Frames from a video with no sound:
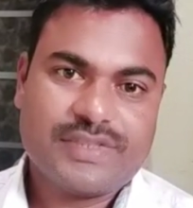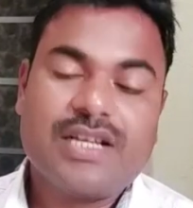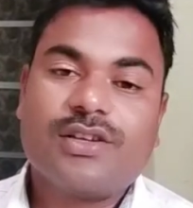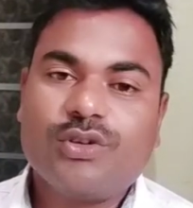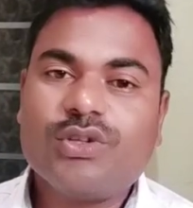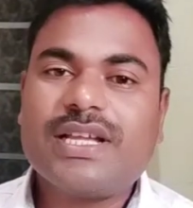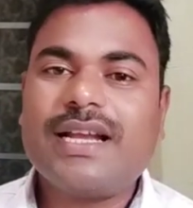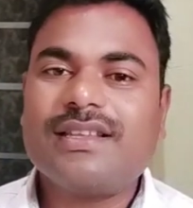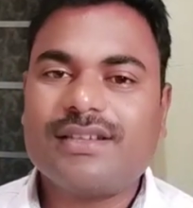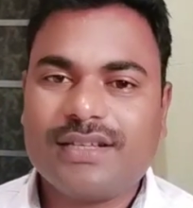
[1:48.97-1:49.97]
Look at
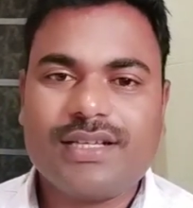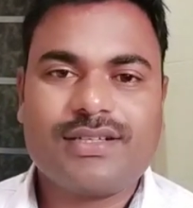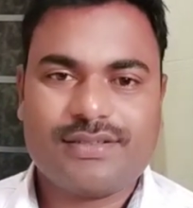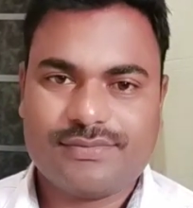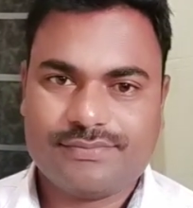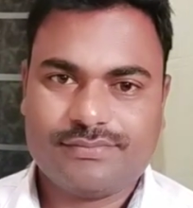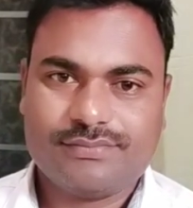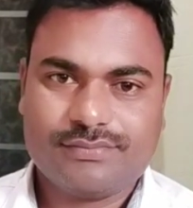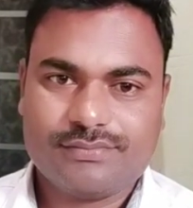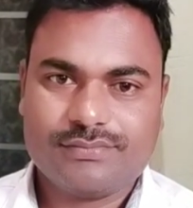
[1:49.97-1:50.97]
the Nick.
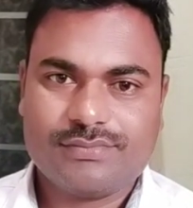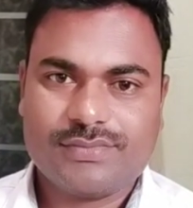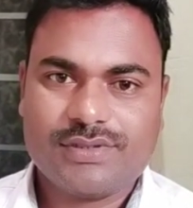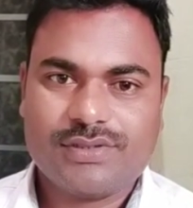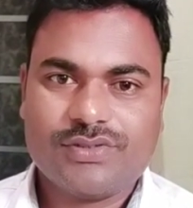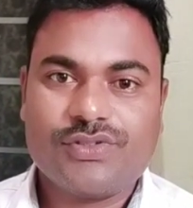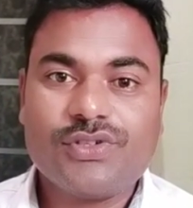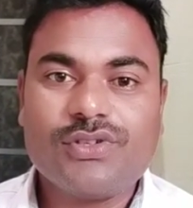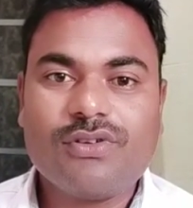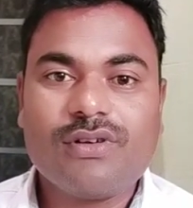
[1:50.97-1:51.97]
Do you
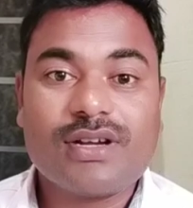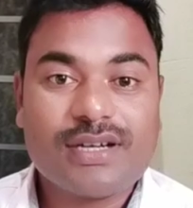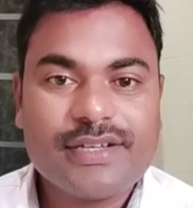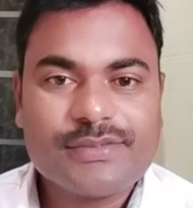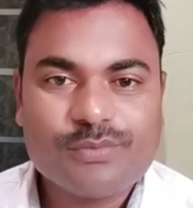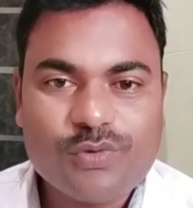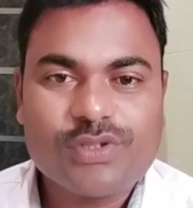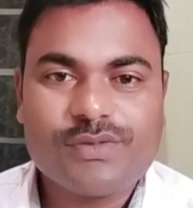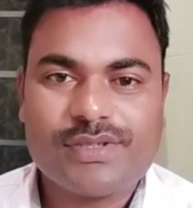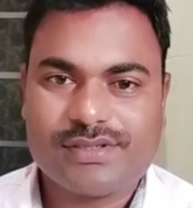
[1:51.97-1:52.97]
know a great
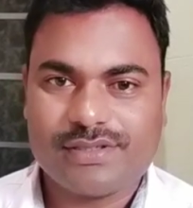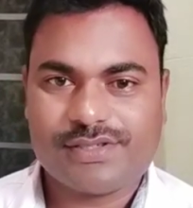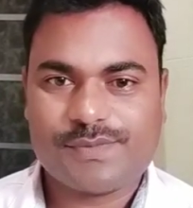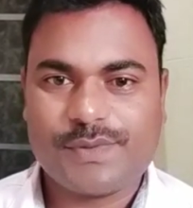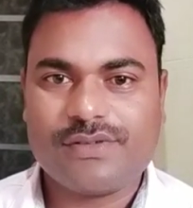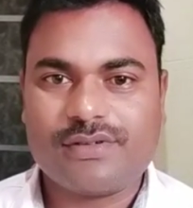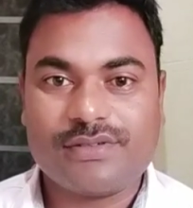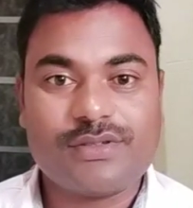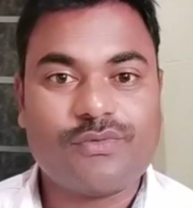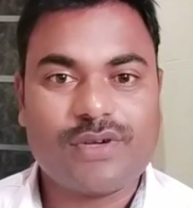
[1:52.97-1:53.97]
motivational speaker in
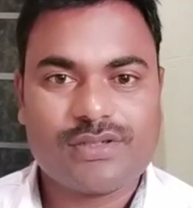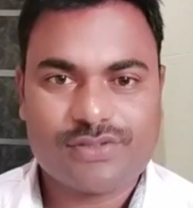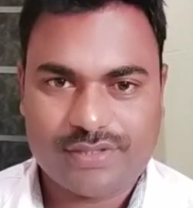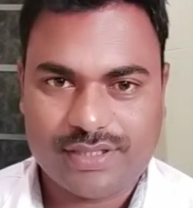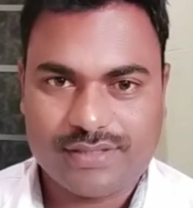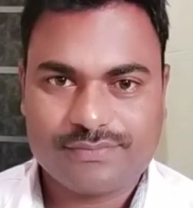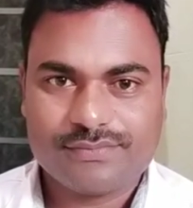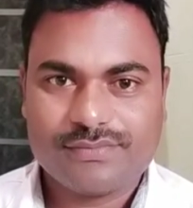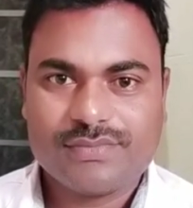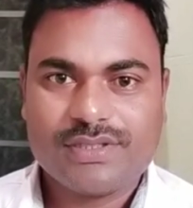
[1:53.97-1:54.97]
the world today?
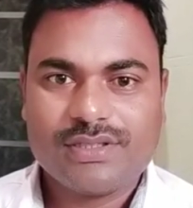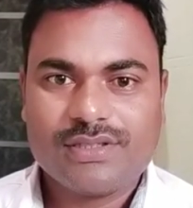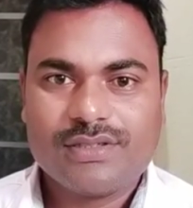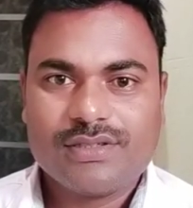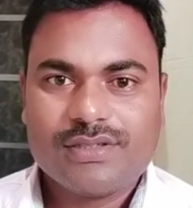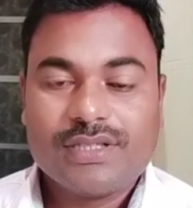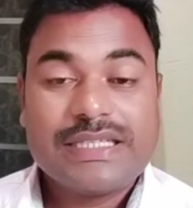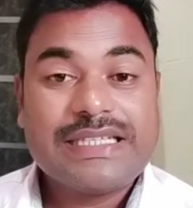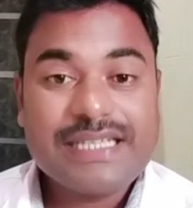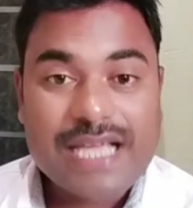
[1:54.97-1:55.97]

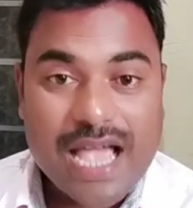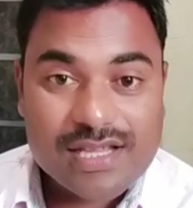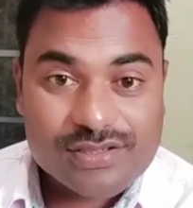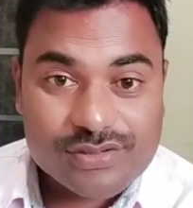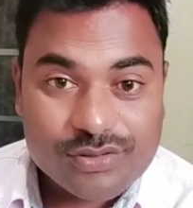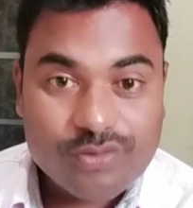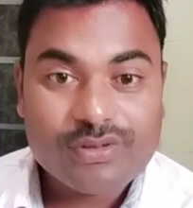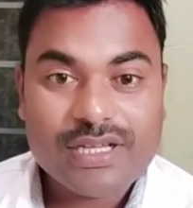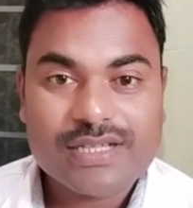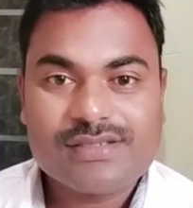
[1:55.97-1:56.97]
He has no
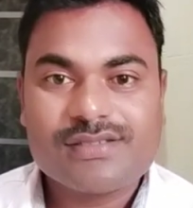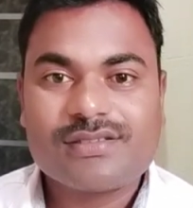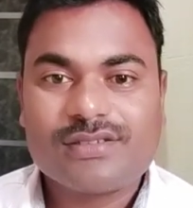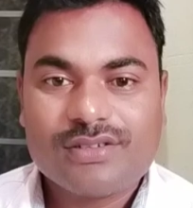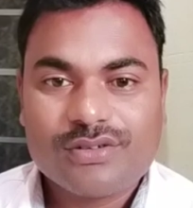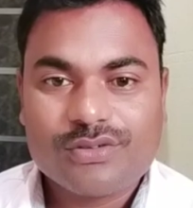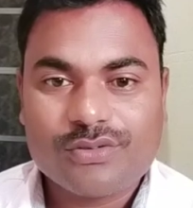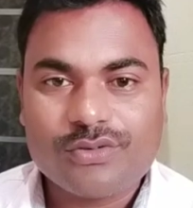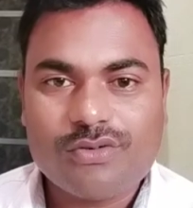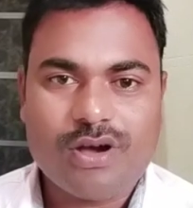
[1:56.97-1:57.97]
legs,
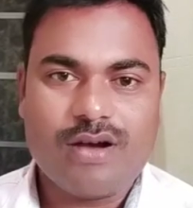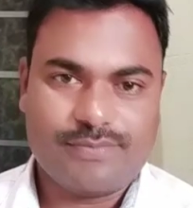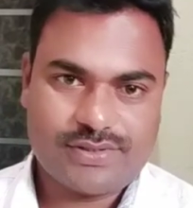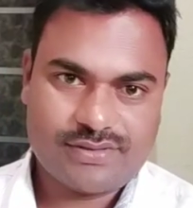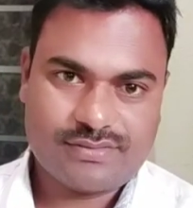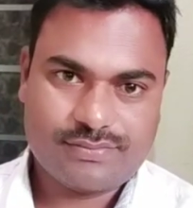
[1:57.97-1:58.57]
no arms,